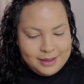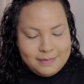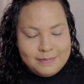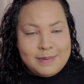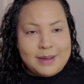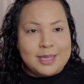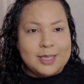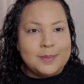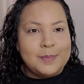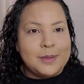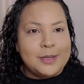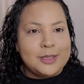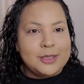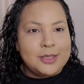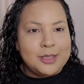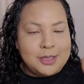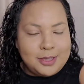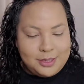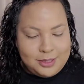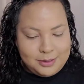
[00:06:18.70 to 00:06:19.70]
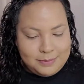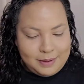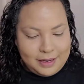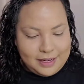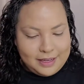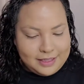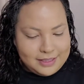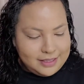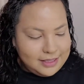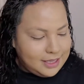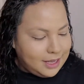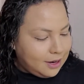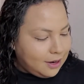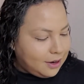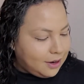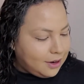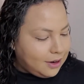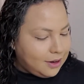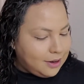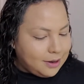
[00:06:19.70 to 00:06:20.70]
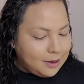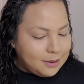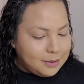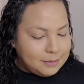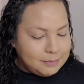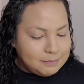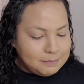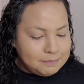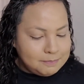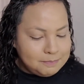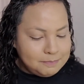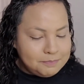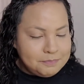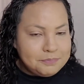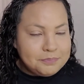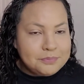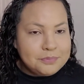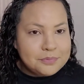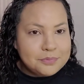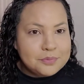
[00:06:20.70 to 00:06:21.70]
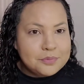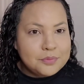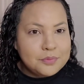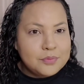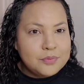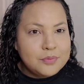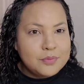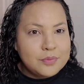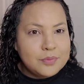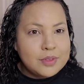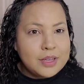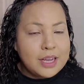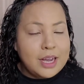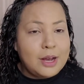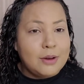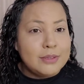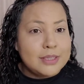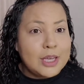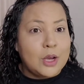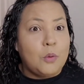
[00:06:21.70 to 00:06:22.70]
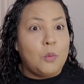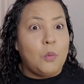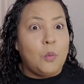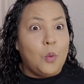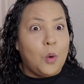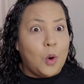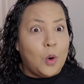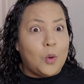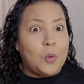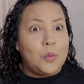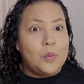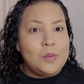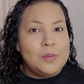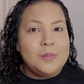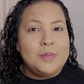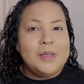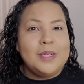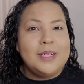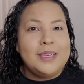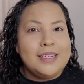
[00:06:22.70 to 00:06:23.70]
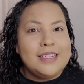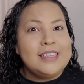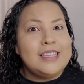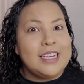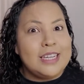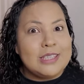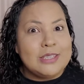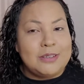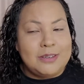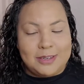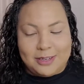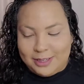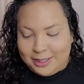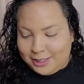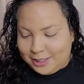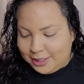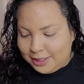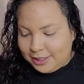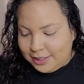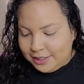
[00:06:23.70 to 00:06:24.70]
sponge to do my concealer, I was like, whoa, that's orange.